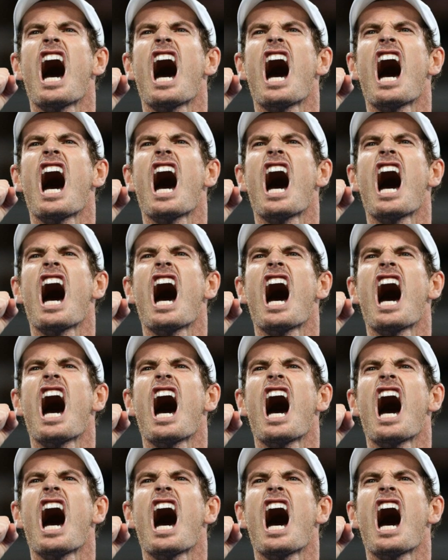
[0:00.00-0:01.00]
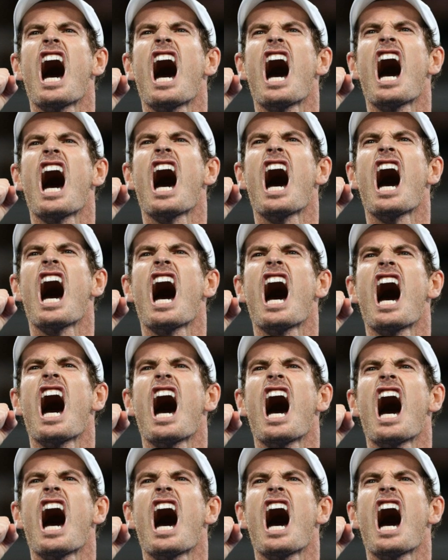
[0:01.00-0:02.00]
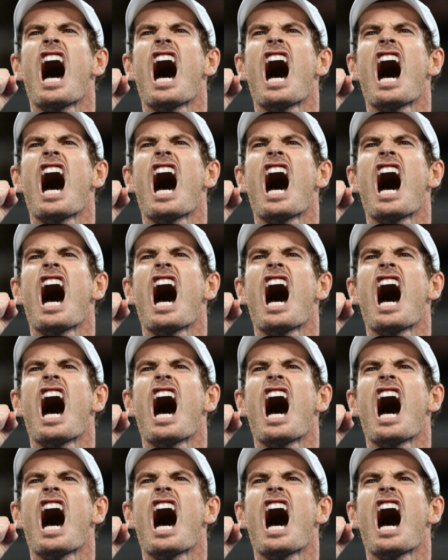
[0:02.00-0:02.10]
No one is speaking in this clip.